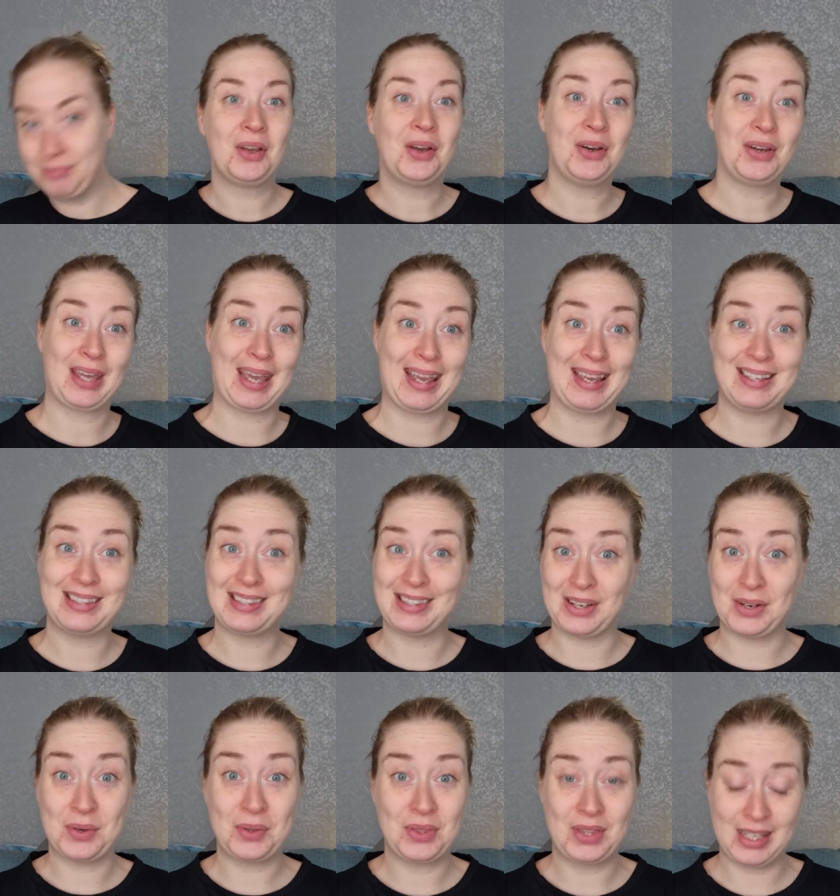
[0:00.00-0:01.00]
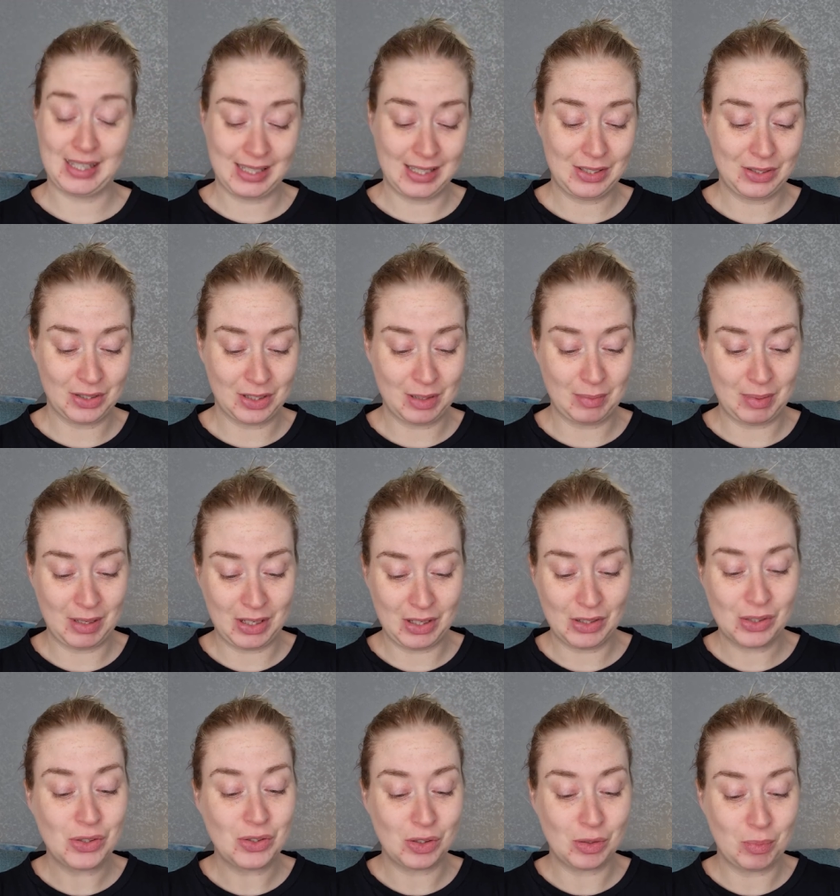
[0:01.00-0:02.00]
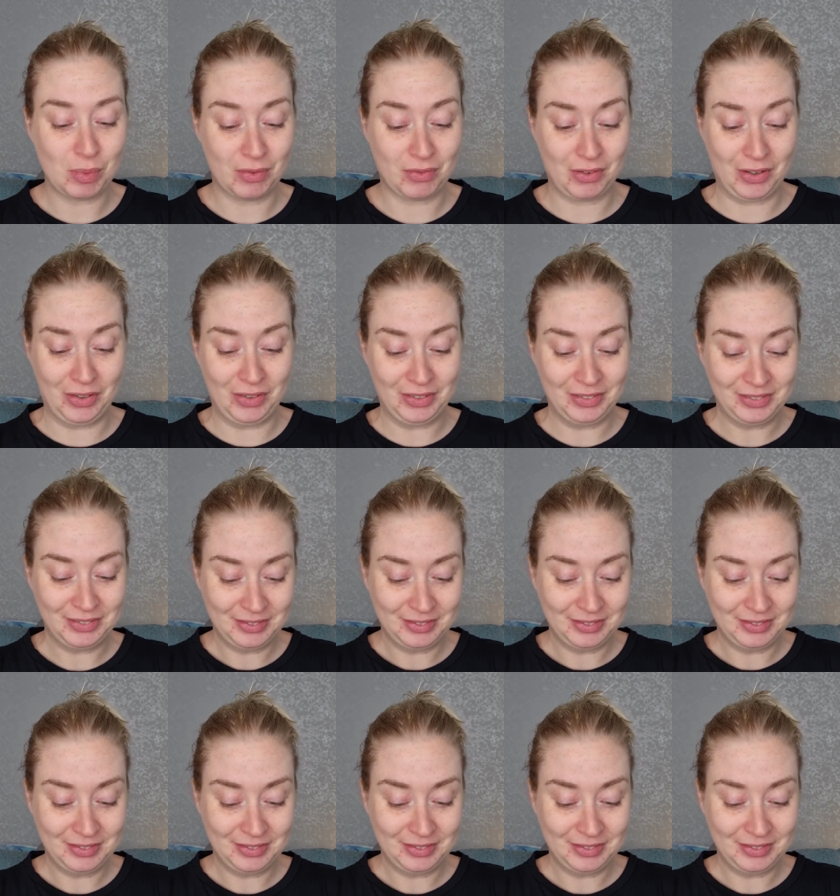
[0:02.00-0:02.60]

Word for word: Okay, so this is gonna be super fun.